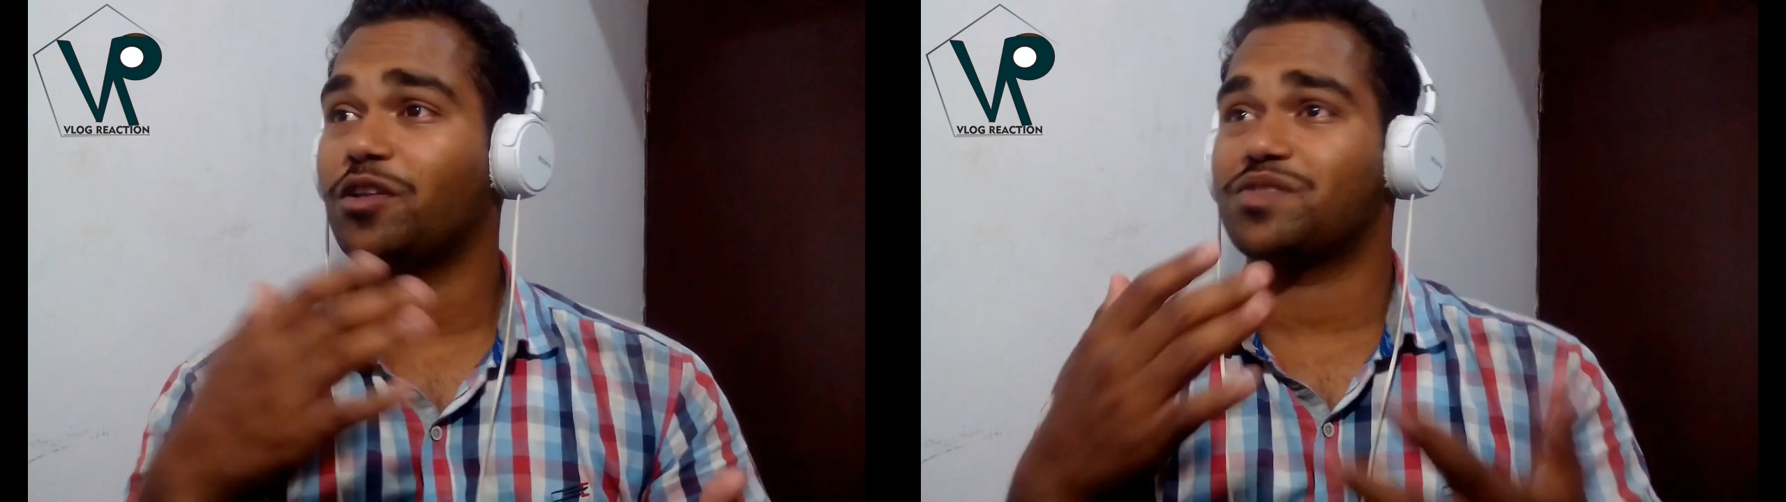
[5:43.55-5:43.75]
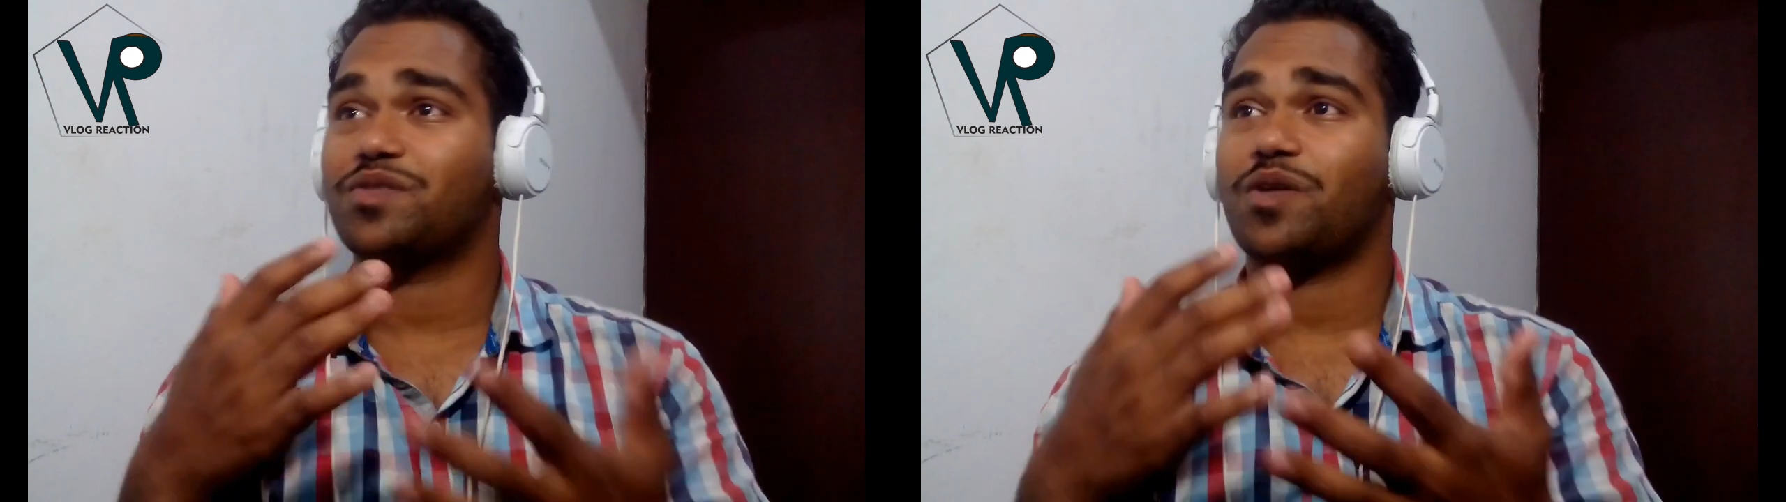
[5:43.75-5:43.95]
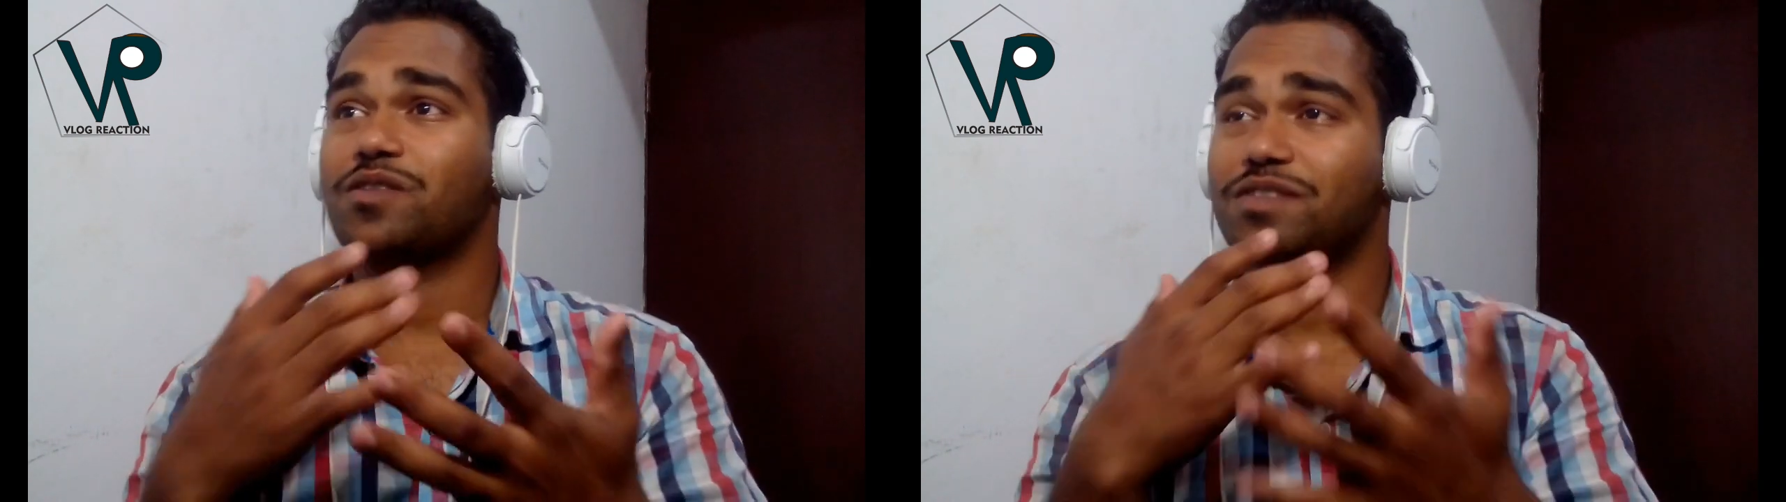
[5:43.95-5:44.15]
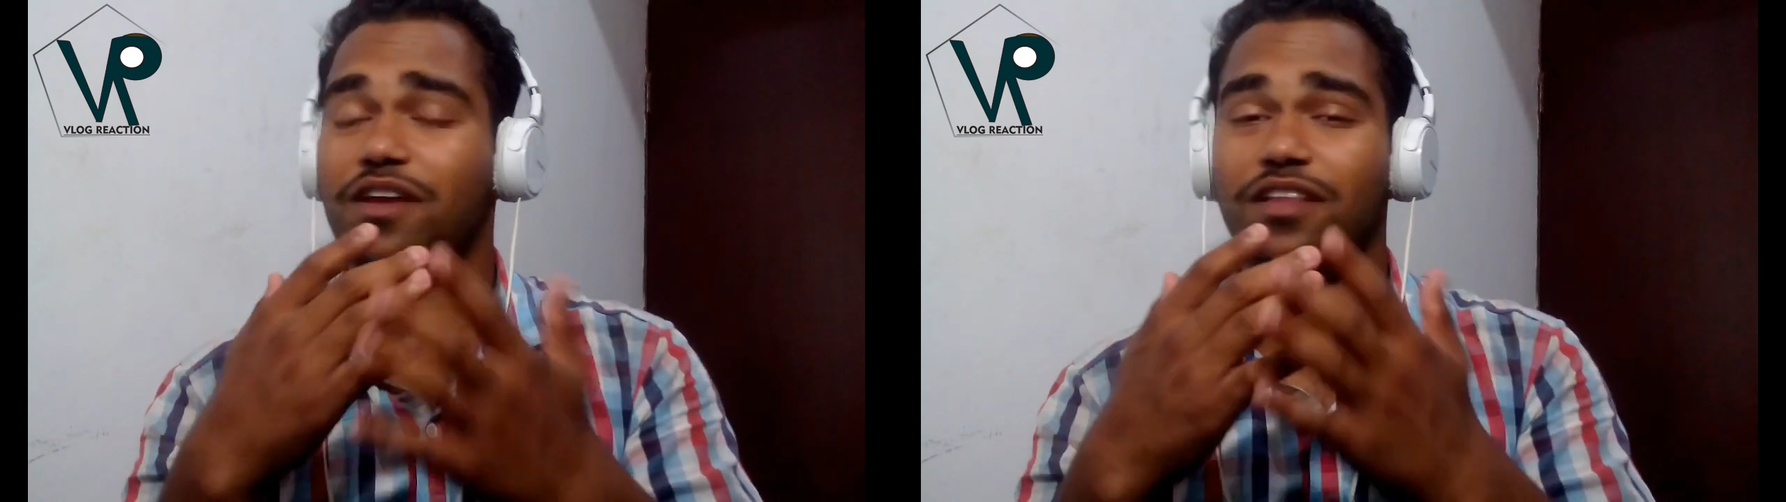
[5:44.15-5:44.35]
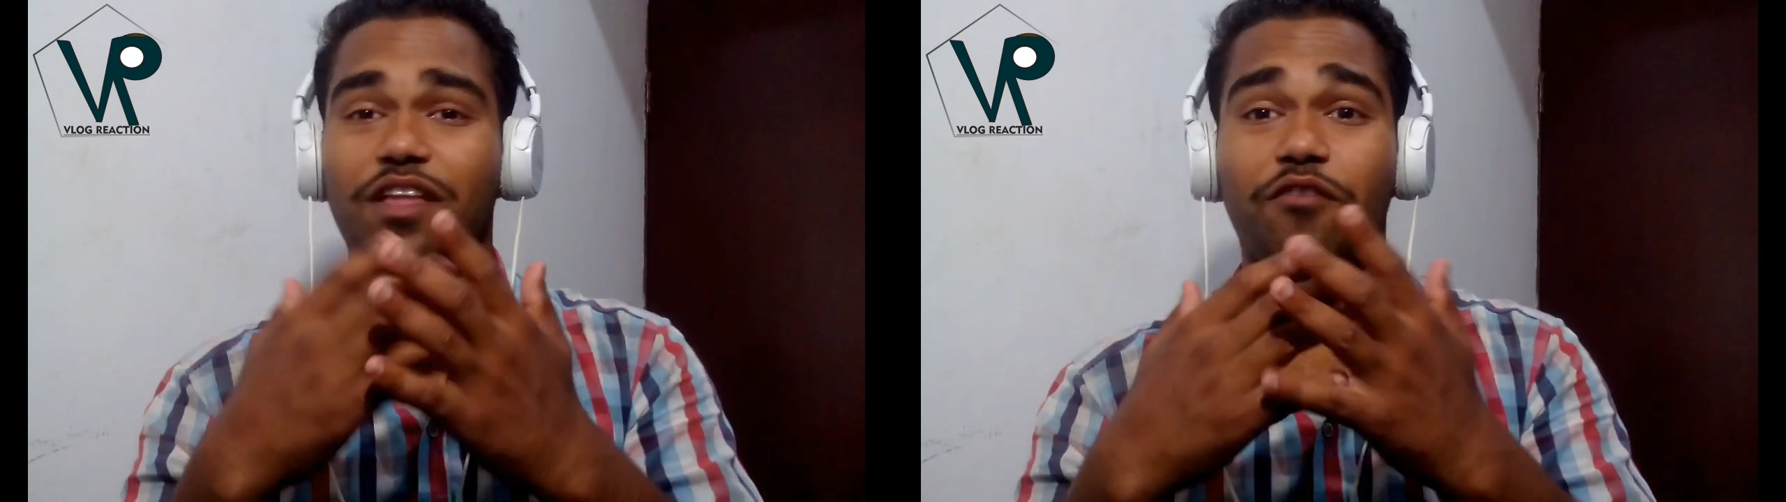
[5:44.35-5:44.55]
this song
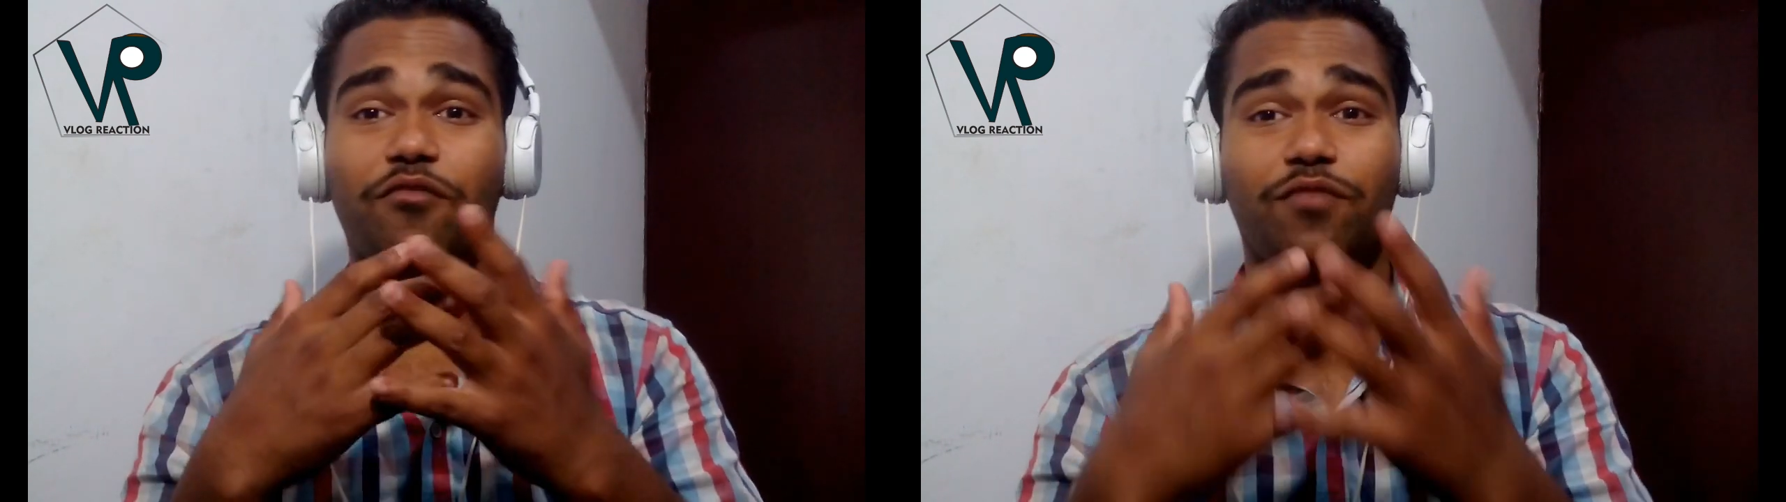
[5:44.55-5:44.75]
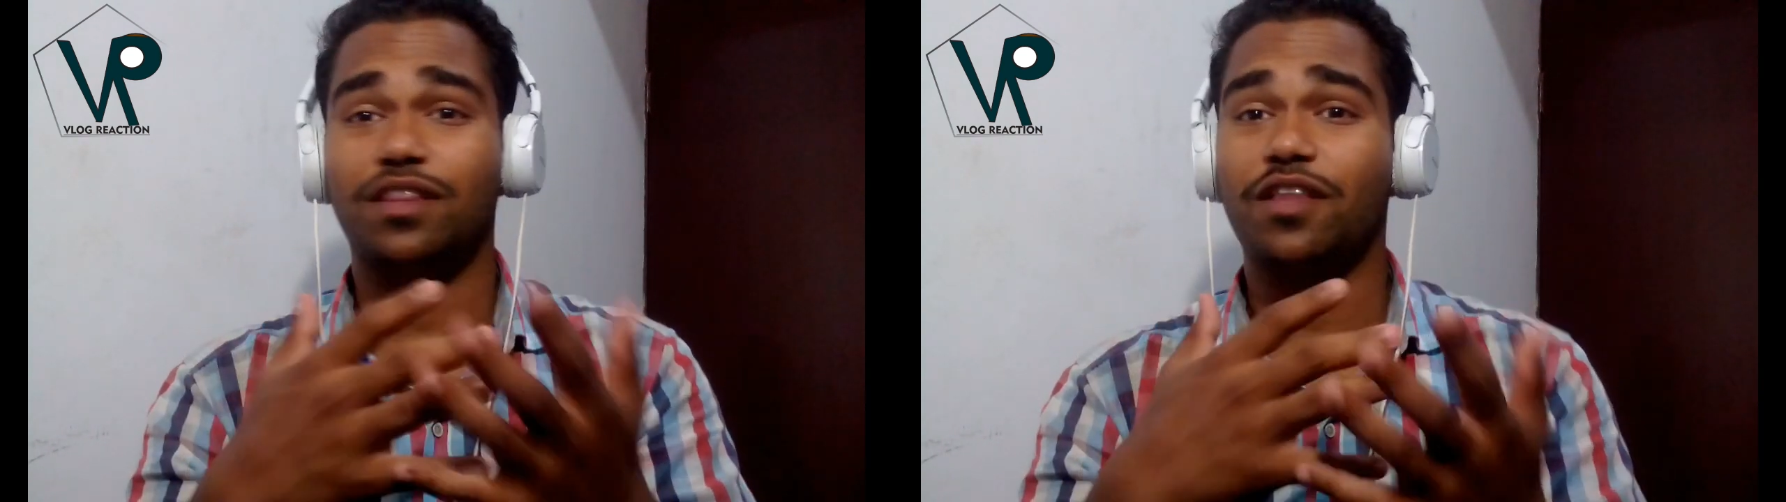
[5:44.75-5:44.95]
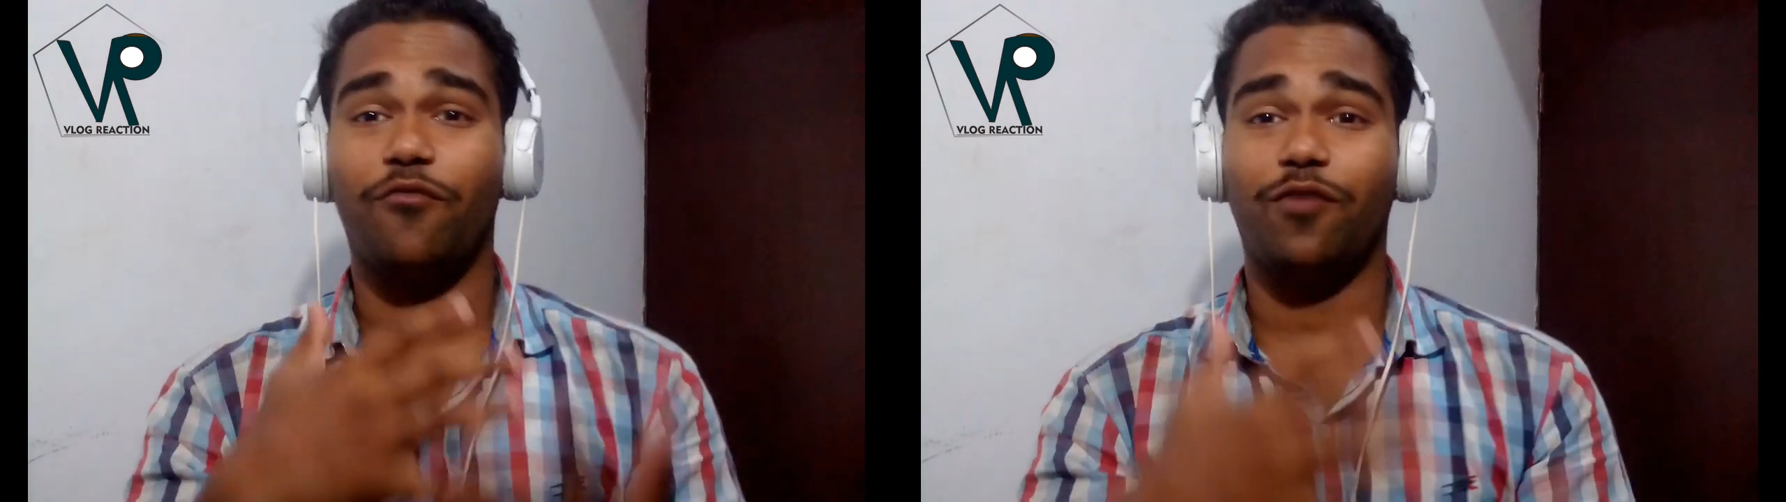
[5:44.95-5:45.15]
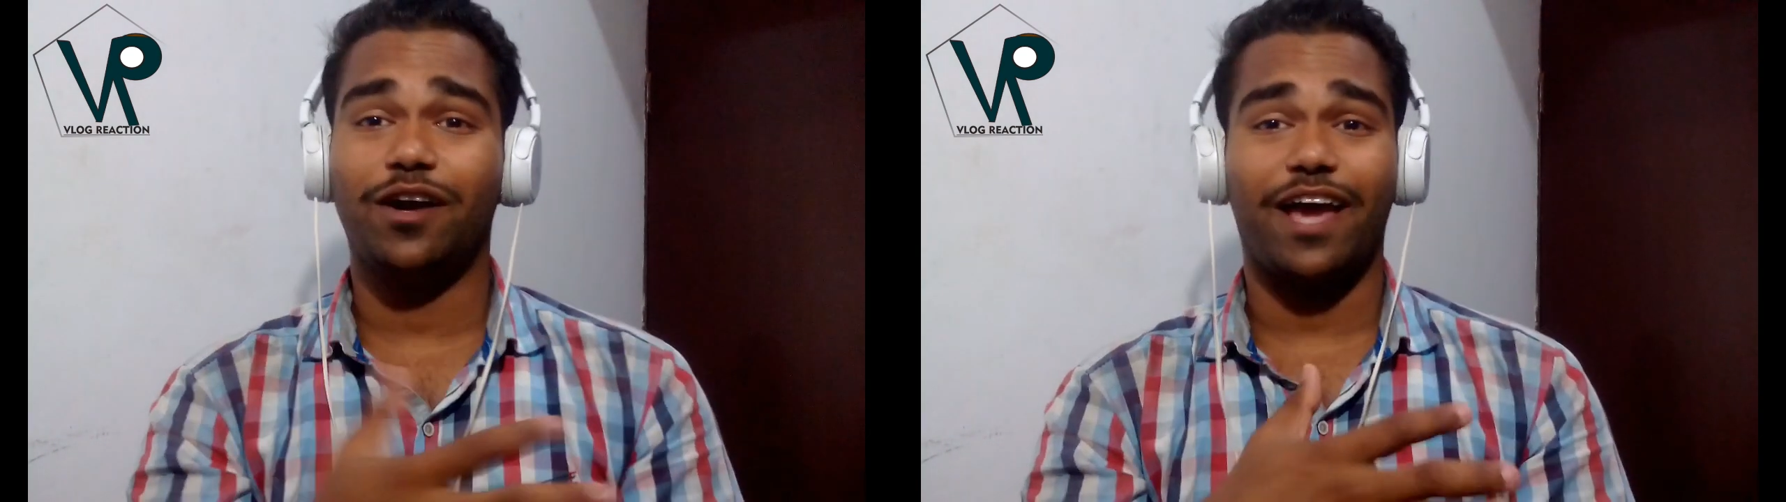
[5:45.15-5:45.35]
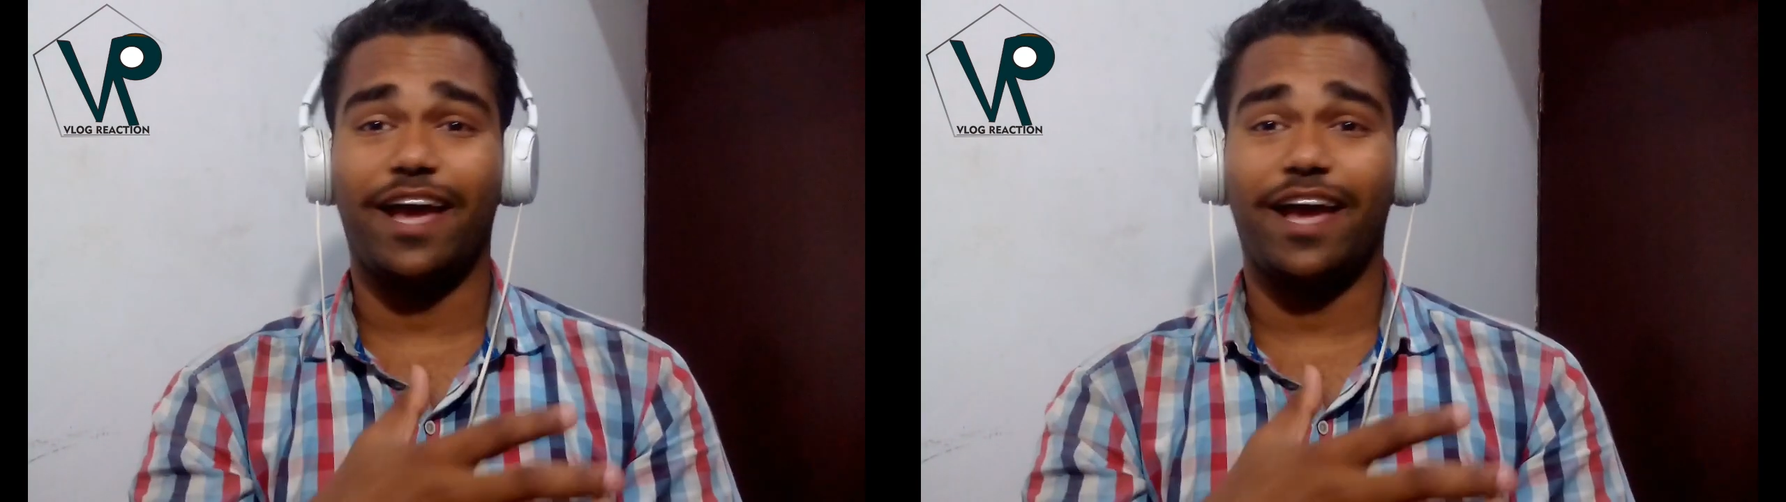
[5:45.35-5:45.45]
in the word.